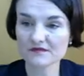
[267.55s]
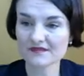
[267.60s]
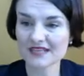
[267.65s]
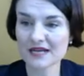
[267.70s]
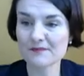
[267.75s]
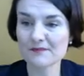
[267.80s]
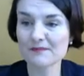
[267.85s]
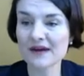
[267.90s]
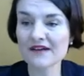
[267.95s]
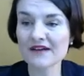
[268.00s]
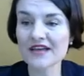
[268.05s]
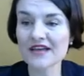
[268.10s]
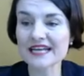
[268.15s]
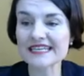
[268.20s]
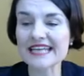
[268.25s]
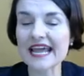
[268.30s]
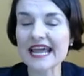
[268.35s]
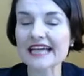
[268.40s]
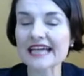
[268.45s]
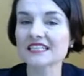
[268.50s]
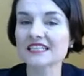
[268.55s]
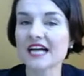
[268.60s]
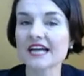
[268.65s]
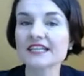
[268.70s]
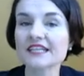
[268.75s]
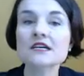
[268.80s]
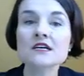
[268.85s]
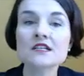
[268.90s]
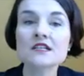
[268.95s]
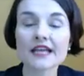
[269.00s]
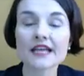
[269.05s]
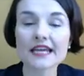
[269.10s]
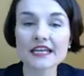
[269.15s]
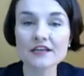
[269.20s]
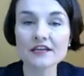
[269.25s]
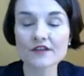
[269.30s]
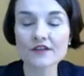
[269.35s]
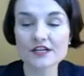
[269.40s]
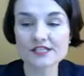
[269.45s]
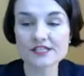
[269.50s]
Above that neckline, the
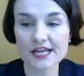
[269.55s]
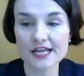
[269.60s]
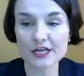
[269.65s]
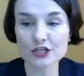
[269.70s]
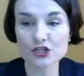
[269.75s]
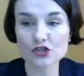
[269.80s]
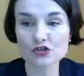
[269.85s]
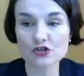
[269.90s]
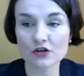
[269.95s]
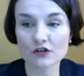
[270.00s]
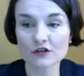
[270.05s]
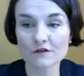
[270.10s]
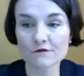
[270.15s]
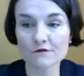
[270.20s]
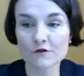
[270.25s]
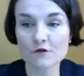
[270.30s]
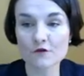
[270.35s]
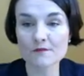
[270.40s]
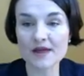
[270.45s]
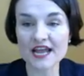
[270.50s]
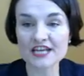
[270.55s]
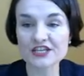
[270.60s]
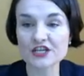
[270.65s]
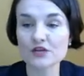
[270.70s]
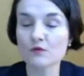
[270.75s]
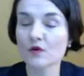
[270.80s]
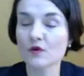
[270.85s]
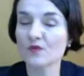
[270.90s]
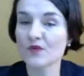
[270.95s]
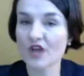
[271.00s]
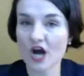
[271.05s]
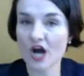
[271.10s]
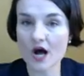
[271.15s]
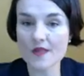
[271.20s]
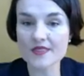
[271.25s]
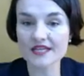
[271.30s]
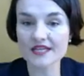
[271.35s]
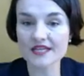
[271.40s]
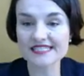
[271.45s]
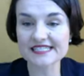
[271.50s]
inverse head and shoulder formation will be on
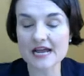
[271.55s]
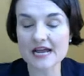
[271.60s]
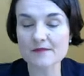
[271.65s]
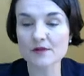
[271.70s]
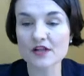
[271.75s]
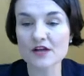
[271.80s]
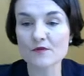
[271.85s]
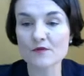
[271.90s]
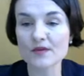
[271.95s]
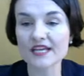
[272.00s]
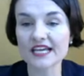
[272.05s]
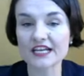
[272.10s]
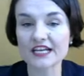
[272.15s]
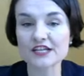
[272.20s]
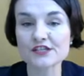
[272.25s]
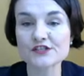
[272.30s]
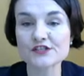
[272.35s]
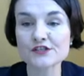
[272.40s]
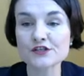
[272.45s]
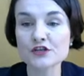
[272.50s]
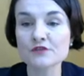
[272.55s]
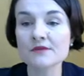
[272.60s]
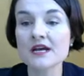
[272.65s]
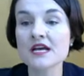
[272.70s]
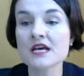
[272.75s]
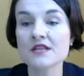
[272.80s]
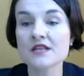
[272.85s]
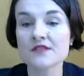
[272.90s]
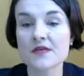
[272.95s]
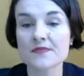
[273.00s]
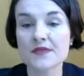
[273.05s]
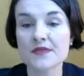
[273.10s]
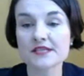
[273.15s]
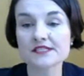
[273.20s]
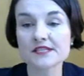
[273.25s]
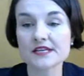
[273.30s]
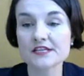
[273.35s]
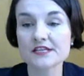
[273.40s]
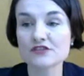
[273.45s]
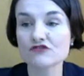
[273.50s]
the table, and we can assume that this
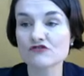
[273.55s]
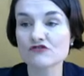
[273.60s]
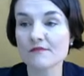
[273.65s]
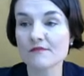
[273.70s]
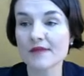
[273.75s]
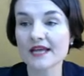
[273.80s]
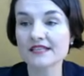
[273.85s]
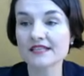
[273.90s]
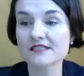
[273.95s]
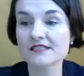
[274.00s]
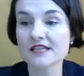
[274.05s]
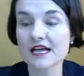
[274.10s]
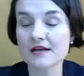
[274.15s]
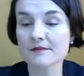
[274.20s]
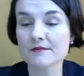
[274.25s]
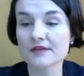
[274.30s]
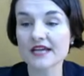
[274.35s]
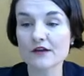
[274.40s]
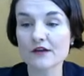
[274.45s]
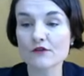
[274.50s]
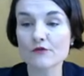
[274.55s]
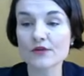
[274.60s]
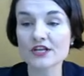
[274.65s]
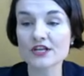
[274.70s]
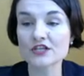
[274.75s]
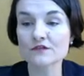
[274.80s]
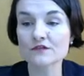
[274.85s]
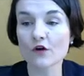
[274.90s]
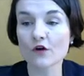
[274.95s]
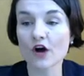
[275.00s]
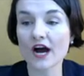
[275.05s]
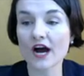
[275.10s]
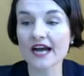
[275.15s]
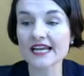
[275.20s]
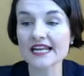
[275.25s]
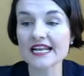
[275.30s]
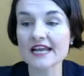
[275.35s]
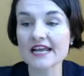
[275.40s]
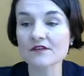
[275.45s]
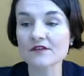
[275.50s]
instrument can reach for higher
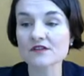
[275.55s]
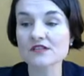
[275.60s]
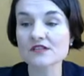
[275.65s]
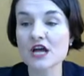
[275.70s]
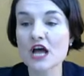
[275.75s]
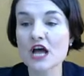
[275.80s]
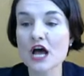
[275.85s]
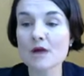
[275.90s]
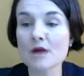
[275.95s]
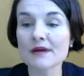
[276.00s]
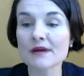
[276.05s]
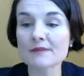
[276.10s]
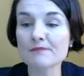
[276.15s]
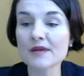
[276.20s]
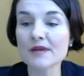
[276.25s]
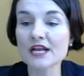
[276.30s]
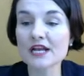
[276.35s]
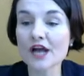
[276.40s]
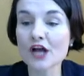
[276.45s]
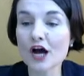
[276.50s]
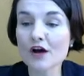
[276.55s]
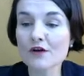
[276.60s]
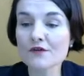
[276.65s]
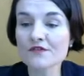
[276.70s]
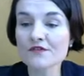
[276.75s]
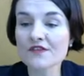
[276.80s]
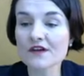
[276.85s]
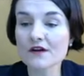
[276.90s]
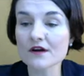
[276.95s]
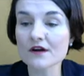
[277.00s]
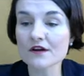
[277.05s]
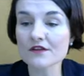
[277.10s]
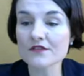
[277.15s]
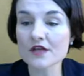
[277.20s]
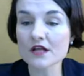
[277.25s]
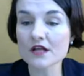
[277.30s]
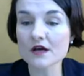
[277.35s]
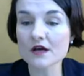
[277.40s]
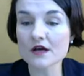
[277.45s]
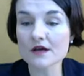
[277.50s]
levels. But below
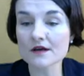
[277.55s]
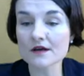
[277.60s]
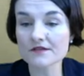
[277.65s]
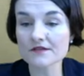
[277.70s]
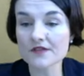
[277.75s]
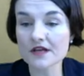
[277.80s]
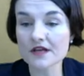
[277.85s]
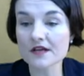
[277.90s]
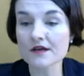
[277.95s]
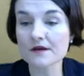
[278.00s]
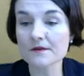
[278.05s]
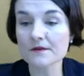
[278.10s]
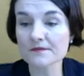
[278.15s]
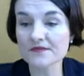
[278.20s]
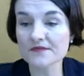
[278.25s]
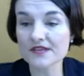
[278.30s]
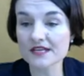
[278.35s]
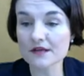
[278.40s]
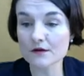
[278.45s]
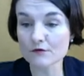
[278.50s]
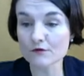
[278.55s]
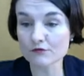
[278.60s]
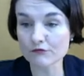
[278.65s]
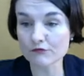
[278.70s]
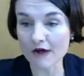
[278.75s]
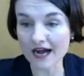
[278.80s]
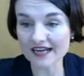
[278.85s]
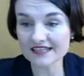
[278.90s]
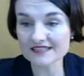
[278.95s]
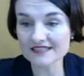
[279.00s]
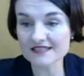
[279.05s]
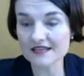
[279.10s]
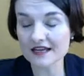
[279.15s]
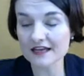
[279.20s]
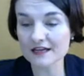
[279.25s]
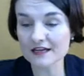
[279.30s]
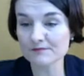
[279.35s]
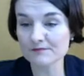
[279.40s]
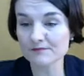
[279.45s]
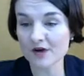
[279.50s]
the the right
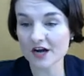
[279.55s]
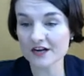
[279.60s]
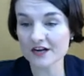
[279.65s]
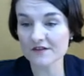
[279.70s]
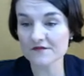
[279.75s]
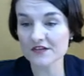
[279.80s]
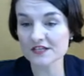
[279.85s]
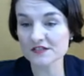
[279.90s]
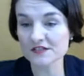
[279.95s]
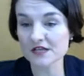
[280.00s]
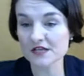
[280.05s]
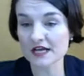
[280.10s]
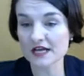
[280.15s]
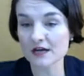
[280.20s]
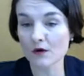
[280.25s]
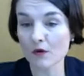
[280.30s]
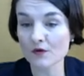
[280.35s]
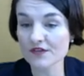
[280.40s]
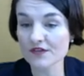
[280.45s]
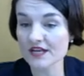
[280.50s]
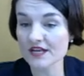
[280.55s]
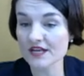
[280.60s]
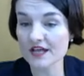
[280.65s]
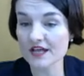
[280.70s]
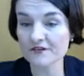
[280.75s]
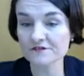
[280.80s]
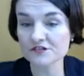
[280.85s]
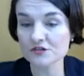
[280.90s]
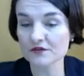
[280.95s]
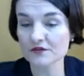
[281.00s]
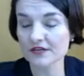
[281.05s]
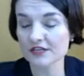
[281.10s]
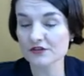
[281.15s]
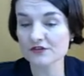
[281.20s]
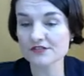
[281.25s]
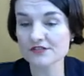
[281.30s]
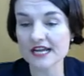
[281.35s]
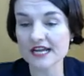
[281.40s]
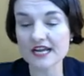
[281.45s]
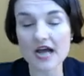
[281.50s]
part of this or the left, you can
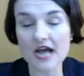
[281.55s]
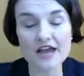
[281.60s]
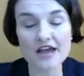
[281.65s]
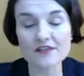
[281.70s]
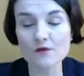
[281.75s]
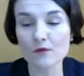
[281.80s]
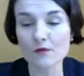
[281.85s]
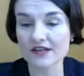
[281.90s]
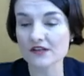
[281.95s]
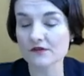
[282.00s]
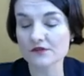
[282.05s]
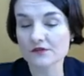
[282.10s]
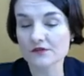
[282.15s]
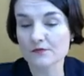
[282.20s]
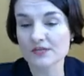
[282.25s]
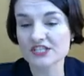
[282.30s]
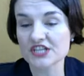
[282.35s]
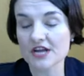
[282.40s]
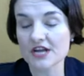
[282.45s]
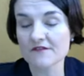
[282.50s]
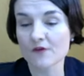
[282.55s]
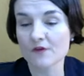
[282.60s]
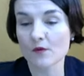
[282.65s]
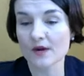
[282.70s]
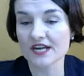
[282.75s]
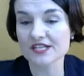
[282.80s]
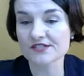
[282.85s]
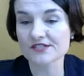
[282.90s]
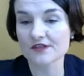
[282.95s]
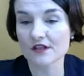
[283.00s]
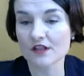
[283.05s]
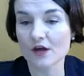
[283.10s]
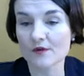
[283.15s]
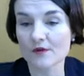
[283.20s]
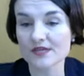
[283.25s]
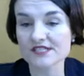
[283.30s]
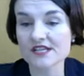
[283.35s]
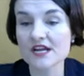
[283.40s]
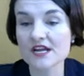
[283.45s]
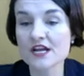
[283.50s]
use either one, whichever one is the
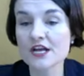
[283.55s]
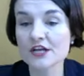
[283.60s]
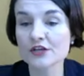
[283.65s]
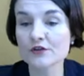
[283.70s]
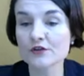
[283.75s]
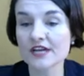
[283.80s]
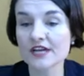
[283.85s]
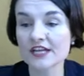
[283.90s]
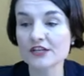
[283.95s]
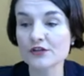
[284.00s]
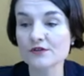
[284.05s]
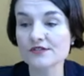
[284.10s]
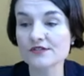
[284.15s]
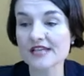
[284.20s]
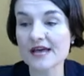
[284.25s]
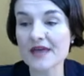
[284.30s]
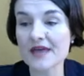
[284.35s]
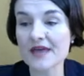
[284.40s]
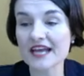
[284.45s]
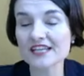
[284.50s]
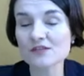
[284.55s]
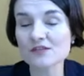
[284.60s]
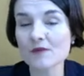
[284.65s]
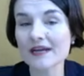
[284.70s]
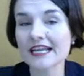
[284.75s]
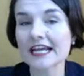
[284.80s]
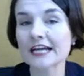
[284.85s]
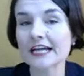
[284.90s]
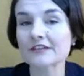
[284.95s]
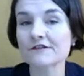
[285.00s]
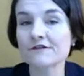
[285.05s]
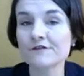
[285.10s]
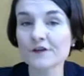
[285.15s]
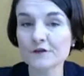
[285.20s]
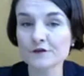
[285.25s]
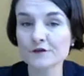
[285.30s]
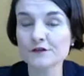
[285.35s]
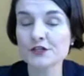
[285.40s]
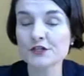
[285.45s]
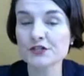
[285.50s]
lowest you can use, and that is waiting at
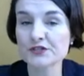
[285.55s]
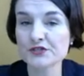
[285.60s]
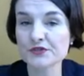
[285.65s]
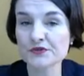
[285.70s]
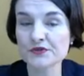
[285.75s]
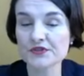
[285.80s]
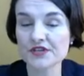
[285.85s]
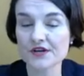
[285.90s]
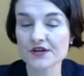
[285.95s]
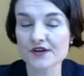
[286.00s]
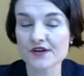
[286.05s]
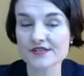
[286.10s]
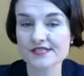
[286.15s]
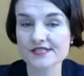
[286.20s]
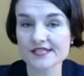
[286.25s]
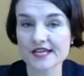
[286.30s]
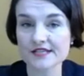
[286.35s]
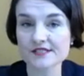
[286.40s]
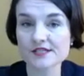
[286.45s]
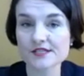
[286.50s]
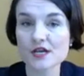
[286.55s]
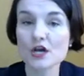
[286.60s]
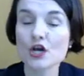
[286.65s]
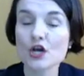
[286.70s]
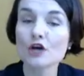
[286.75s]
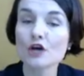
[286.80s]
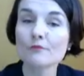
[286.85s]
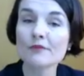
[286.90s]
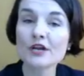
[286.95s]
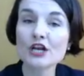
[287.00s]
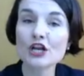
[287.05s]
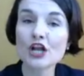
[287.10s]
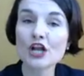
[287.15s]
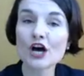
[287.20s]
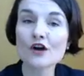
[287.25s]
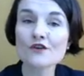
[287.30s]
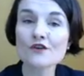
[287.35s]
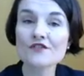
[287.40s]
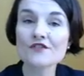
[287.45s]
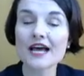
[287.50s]
52 euro cents.
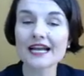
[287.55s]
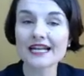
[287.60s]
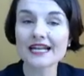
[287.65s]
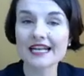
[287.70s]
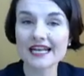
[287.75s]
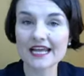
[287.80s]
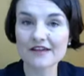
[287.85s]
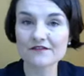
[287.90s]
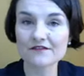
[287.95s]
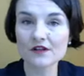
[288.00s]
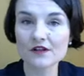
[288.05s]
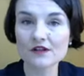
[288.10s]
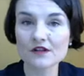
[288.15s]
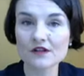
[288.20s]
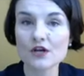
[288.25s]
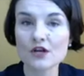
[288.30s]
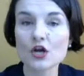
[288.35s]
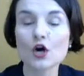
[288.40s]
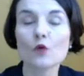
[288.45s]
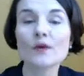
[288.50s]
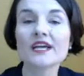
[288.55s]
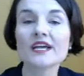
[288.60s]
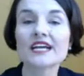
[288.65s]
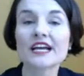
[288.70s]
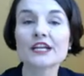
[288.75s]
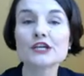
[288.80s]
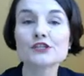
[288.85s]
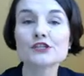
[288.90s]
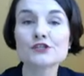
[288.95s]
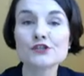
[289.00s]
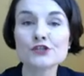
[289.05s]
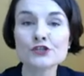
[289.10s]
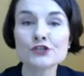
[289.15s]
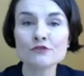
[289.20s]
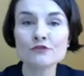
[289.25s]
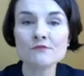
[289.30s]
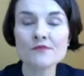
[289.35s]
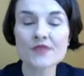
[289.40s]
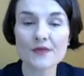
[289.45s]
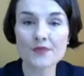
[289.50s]
Below that level, we can
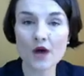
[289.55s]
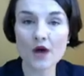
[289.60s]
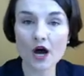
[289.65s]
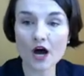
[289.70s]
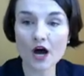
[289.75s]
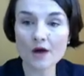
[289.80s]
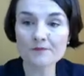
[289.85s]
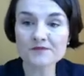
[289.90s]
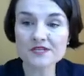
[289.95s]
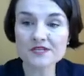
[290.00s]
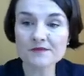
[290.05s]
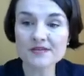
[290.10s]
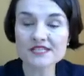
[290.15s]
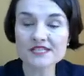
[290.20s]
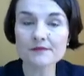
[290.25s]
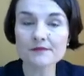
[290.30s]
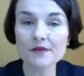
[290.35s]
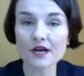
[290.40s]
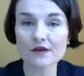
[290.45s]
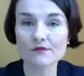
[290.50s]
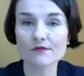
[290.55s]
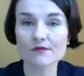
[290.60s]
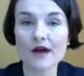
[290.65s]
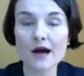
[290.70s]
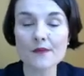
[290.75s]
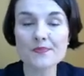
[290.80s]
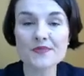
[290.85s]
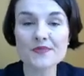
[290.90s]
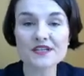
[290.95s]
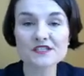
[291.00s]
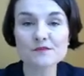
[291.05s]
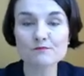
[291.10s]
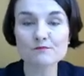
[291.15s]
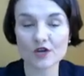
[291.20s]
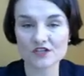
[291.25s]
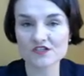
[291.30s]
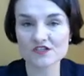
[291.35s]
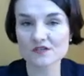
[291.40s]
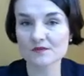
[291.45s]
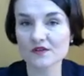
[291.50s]
assume that the optimism around this
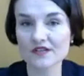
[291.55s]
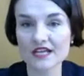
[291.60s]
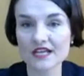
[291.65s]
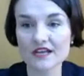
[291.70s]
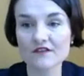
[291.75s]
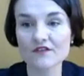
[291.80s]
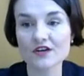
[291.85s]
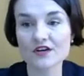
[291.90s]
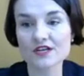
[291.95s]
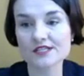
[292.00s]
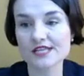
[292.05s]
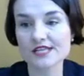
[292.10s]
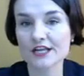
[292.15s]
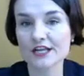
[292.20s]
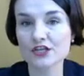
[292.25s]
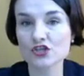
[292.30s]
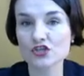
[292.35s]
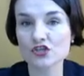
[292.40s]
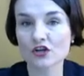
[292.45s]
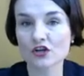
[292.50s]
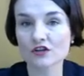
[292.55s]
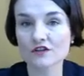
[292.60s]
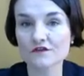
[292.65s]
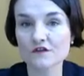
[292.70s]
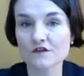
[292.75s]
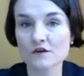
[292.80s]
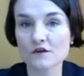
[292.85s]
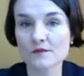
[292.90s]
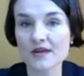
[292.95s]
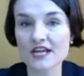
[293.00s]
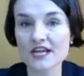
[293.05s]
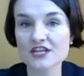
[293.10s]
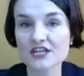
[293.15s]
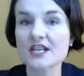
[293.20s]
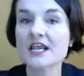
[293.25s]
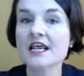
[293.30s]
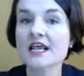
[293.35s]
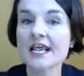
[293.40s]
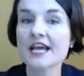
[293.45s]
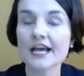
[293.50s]
possible inverse head and shoulder formation
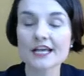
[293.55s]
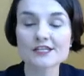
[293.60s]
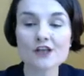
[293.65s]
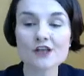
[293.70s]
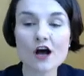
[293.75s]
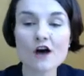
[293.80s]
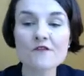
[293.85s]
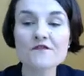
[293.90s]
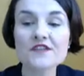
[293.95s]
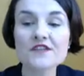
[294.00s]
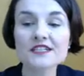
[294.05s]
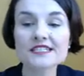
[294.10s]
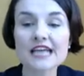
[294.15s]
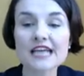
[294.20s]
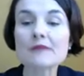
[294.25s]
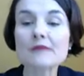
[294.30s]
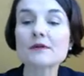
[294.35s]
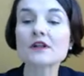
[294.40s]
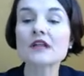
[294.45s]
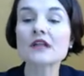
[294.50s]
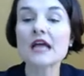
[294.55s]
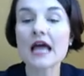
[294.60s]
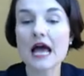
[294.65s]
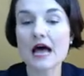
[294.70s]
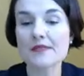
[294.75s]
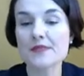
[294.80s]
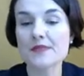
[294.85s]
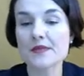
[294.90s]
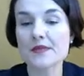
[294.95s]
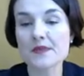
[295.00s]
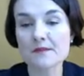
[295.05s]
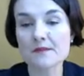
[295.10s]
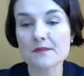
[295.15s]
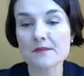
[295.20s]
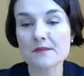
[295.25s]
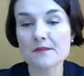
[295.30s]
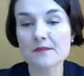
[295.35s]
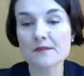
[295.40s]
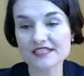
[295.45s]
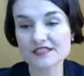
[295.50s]
is off the table and that the
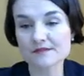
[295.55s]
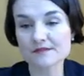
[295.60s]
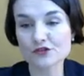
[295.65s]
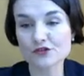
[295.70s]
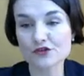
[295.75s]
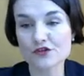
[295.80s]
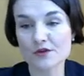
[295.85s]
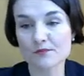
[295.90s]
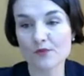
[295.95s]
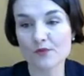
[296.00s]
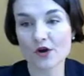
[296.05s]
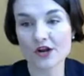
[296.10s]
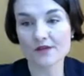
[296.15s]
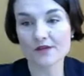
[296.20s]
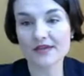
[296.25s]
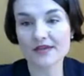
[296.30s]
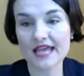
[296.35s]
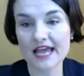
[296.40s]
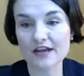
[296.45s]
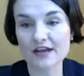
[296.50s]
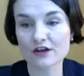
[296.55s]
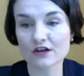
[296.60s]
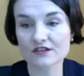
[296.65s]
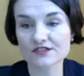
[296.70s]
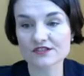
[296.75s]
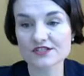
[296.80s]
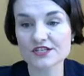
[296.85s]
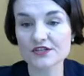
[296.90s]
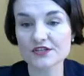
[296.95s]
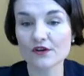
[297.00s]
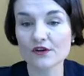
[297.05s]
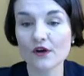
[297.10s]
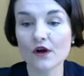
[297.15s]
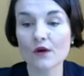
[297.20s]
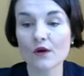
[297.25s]
momentum to the bottom can continue.